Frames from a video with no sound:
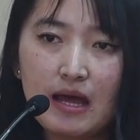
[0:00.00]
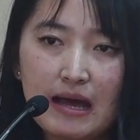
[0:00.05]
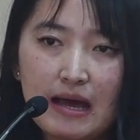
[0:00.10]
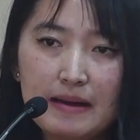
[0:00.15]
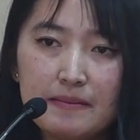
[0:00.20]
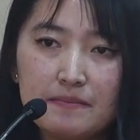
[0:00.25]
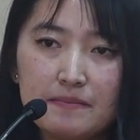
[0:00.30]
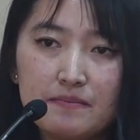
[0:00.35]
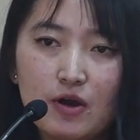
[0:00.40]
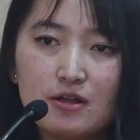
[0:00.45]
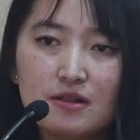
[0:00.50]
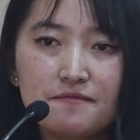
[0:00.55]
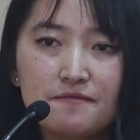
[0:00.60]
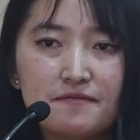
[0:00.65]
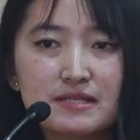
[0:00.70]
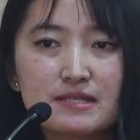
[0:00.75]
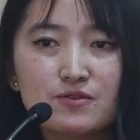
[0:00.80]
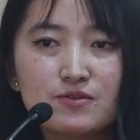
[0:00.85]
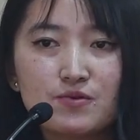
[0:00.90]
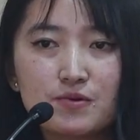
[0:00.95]
all of
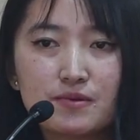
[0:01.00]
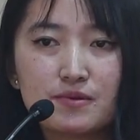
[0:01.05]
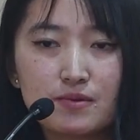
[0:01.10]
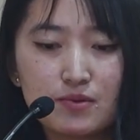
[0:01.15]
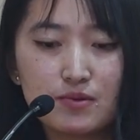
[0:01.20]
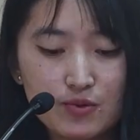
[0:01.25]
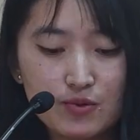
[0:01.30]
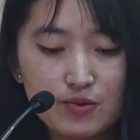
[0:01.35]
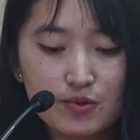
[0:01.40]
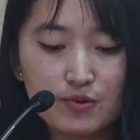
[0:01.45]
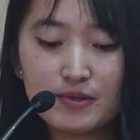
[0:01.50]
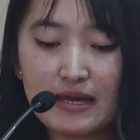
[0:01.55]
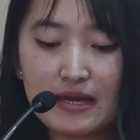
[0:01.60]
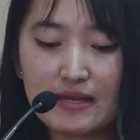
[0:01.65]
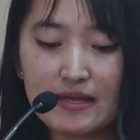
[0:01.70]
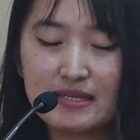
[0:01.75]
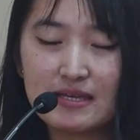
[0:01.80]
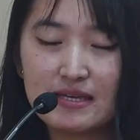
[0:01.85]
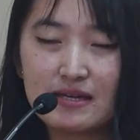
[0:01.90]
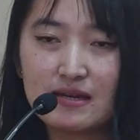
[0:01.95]
us know
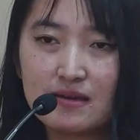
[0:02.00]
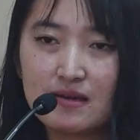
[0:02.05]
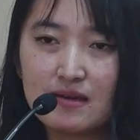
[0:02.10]
that